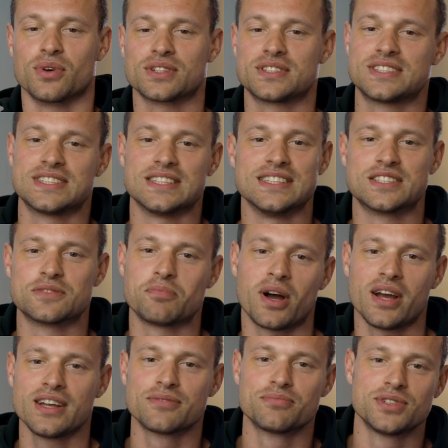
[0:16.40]
What
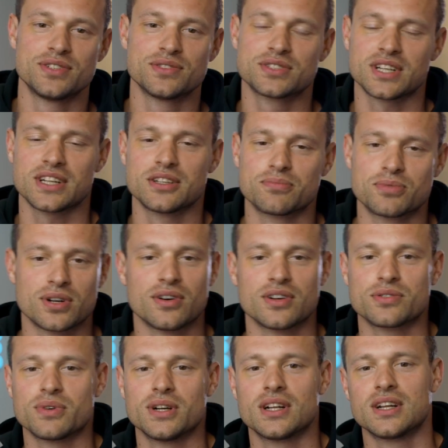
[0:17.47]
inspired me to study
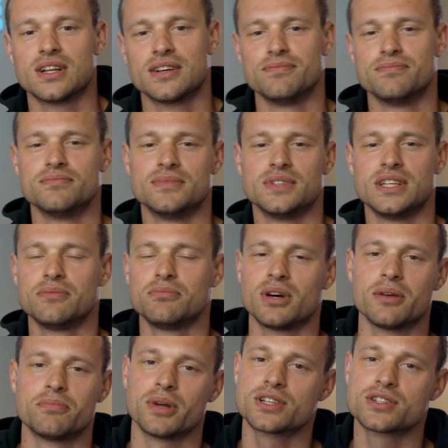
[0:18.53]
abroad? Well, in
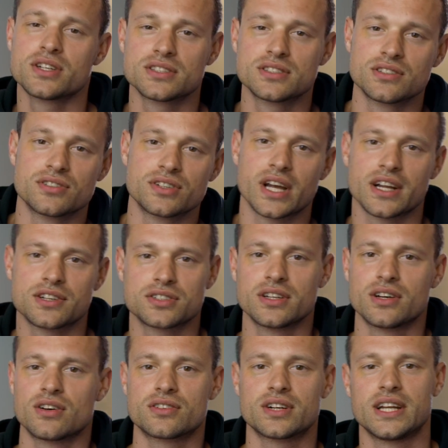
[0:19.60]
my bachelor's degree, I
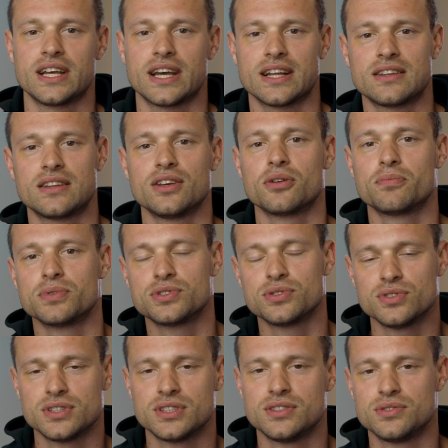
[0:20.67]
actually already had the
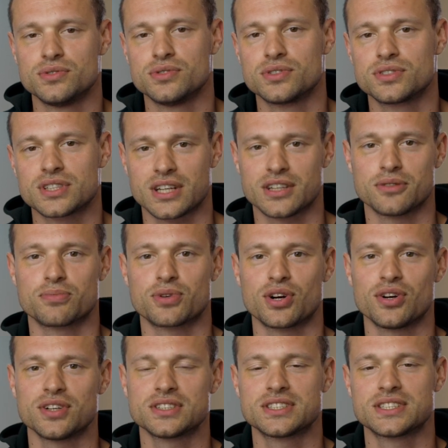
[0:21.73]
opportunity to study
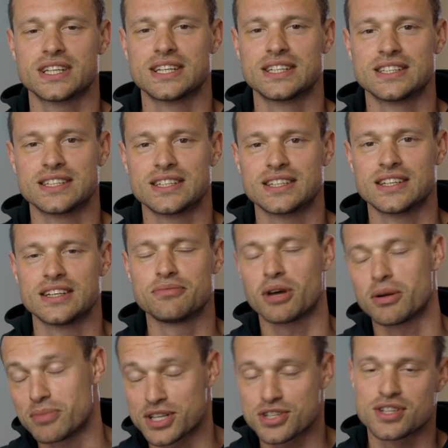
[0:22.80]
abroad. And in
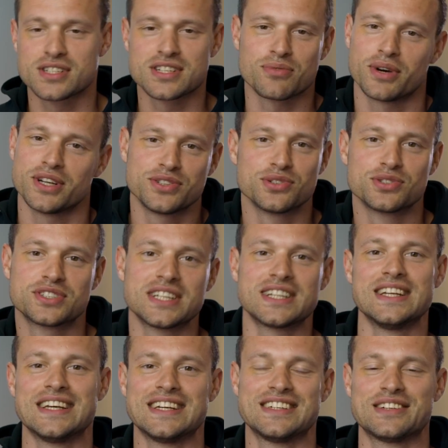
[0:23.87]
my bachelor's, I went to
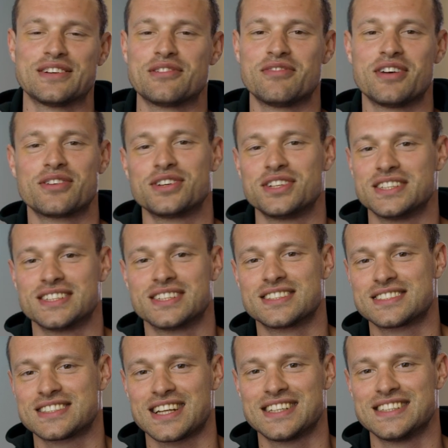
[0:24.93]
Sydney, a very
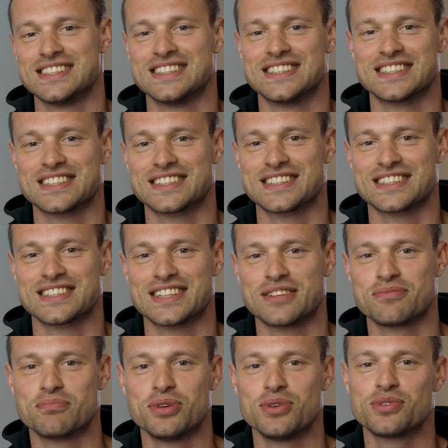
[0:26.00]
sunny
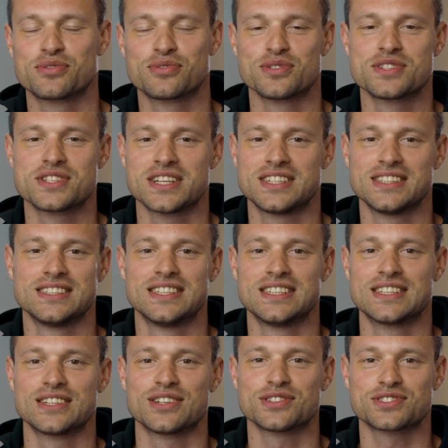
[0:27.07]
and beautiful city
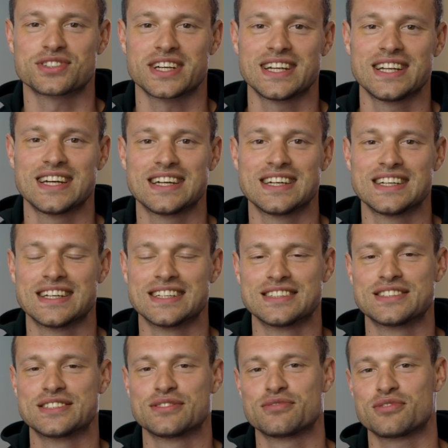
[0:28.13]
in Australia.
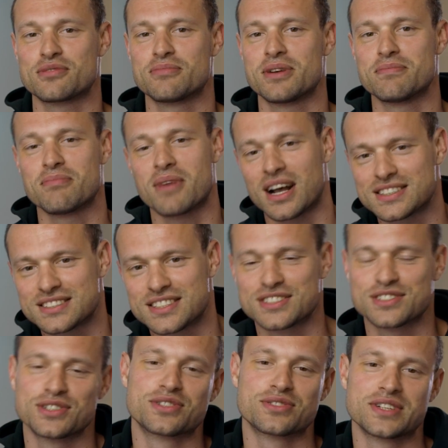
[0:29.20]
And for my
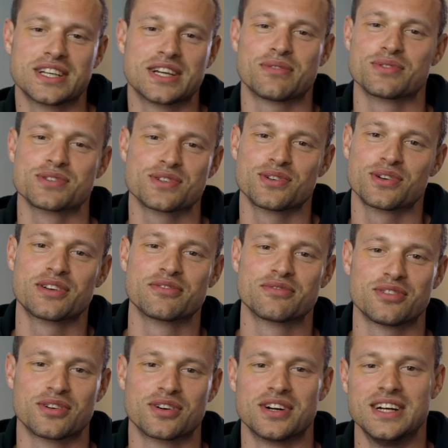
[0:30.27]
master's degree, I was looking
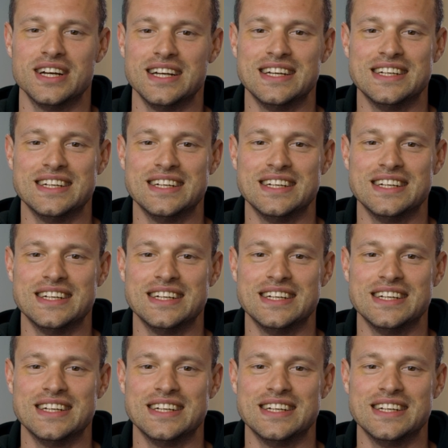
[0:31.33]
for,